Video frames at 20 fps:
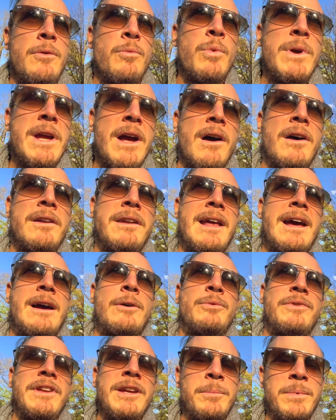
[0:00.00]
We are
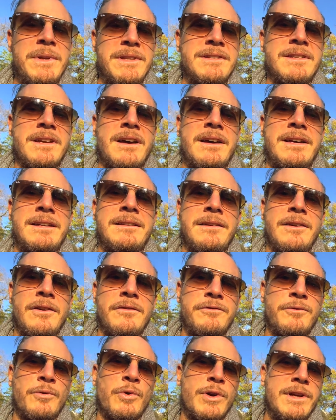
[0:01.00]
now deep inside
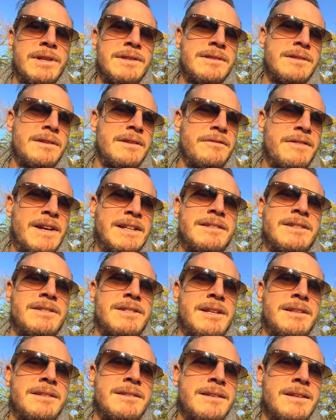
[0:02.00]
of Freud's
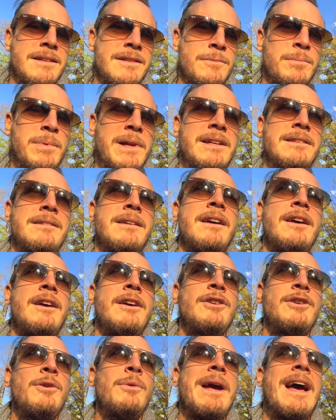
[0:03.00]
fetishist split.
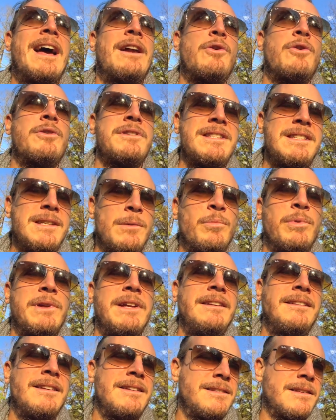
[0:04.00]
You cannot
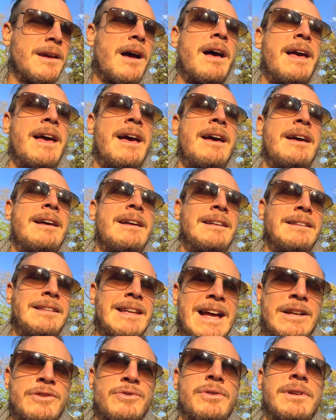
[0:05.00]
simply desire
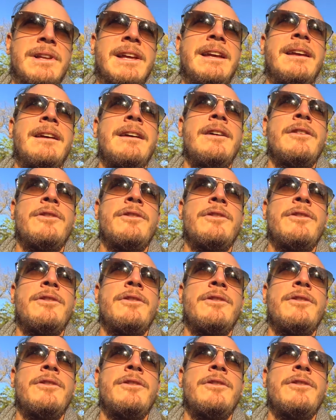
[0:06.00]
naturally.